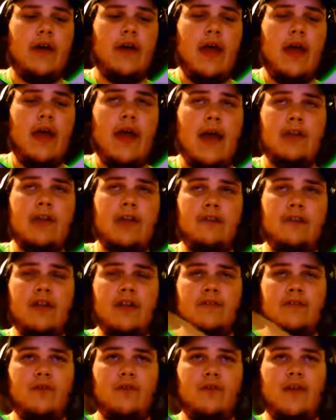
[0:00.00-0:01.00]
And the
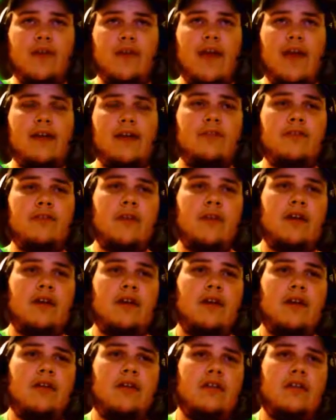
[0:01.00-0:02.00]
reason for that is
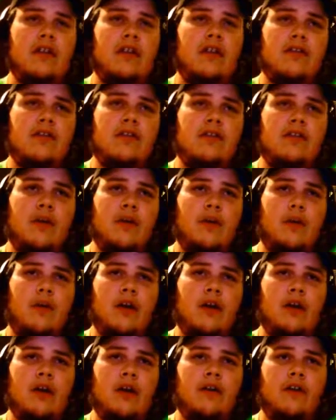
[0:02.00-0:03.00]
because he knows that we
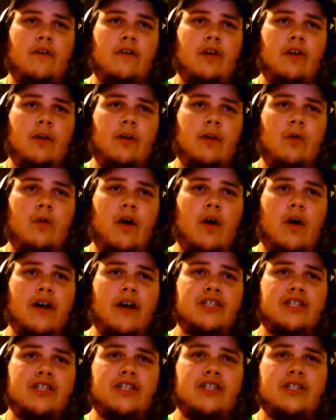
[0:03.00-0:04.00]
are the Rotom
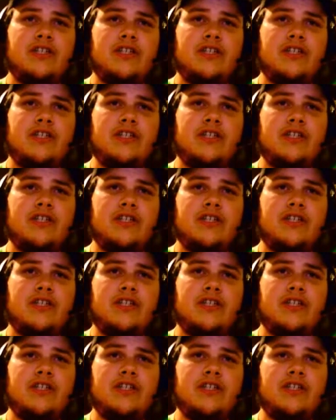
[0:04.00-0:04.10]
Wash.